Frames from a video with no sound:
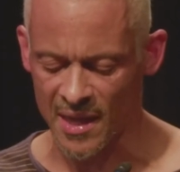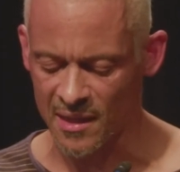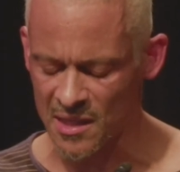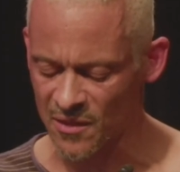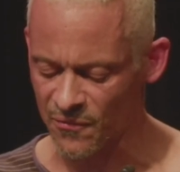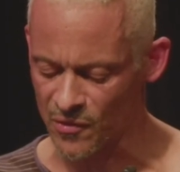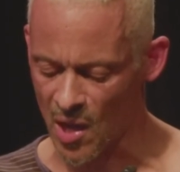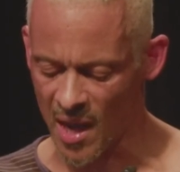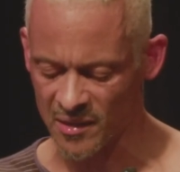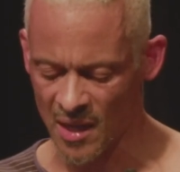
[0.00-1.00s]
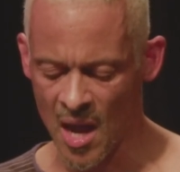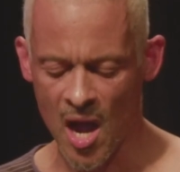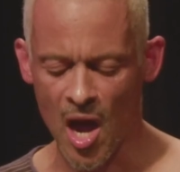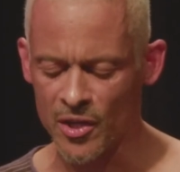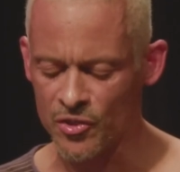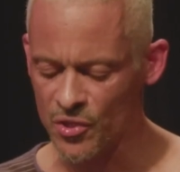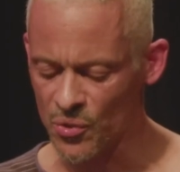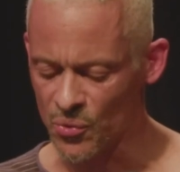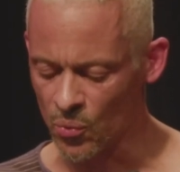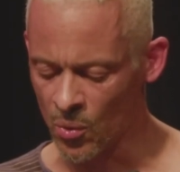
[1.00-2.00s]
and if not
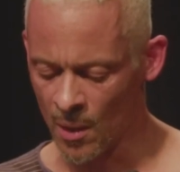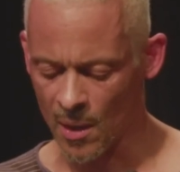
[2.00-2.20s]
undo,